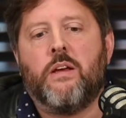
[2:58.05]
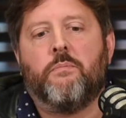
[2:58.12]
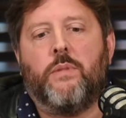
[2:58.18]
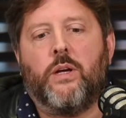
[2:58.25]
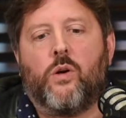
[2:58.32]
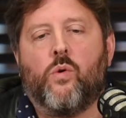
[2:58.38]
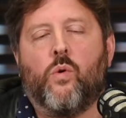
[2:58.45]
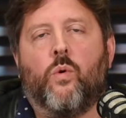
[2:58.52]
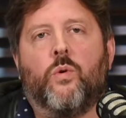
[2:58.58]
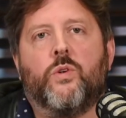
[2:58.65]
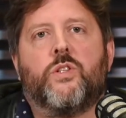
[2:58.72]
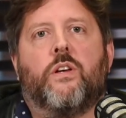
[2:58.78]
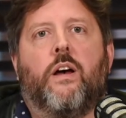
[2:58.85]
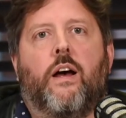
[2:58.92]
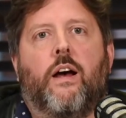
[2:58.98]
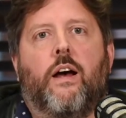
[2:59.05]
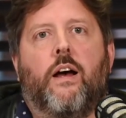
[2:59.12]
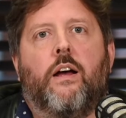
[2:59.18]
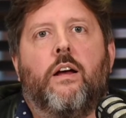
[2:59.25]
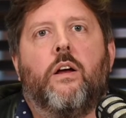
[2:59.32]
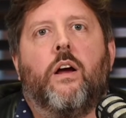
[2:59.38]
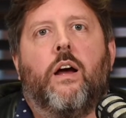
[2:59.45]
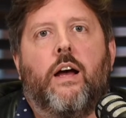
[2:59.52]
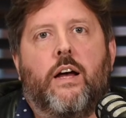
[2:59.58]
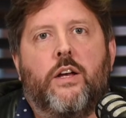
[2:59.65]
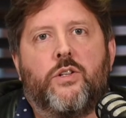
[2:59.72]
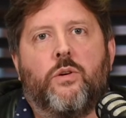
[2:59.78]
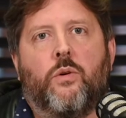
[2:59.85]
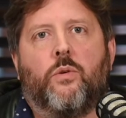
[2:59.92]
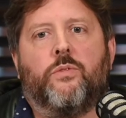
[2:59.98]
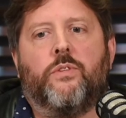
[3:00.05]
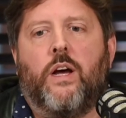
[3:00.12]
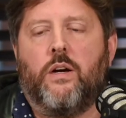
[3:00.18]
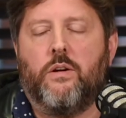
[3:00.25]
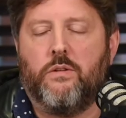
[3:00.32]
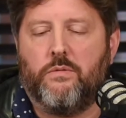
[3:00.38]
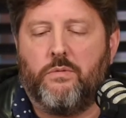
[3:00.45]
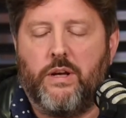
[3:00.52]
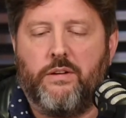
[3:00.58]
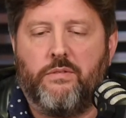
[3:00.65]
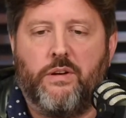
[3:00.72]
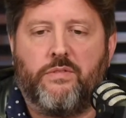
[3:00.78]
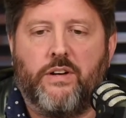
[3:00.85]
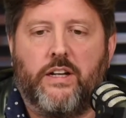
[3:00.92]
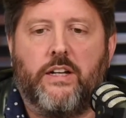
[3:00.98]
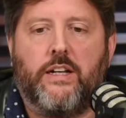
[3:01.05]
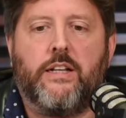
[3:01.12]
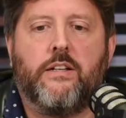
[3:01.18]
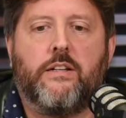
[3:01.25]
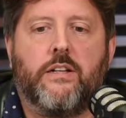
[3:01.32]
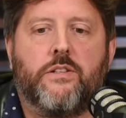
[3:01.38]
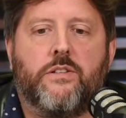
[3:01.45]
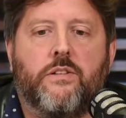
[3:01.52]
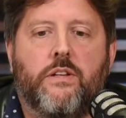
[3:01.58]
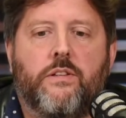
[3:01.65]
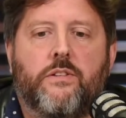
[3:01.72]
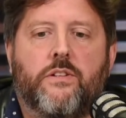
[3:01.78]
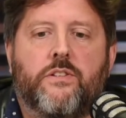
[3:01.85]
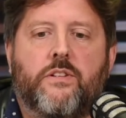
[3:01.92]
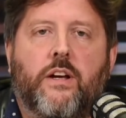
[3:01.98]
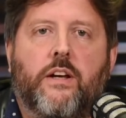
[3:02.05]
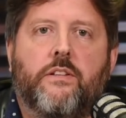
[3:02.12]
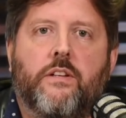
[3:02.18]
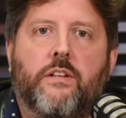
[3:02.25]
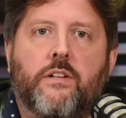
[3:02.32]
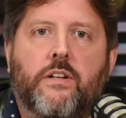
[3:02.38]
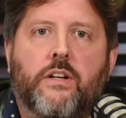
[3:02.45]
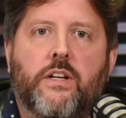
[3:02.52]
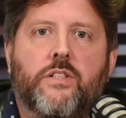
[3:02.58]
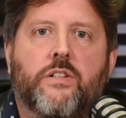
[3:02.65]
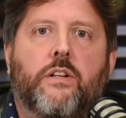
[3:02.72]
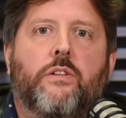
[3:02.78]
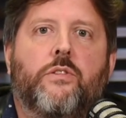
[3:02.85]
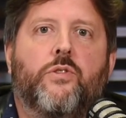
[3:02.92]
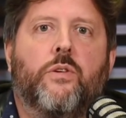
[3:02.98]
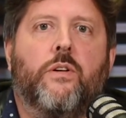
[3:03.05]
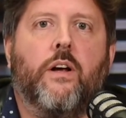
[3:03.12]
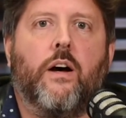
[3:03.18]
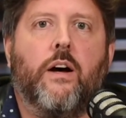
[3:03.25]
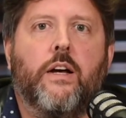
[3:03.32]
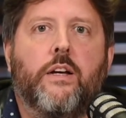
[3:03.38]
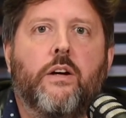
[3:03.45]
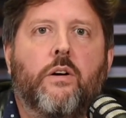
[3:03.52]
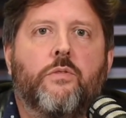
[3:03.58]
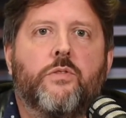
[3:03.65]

Because, as you all know, we've had an interest rate increase in July of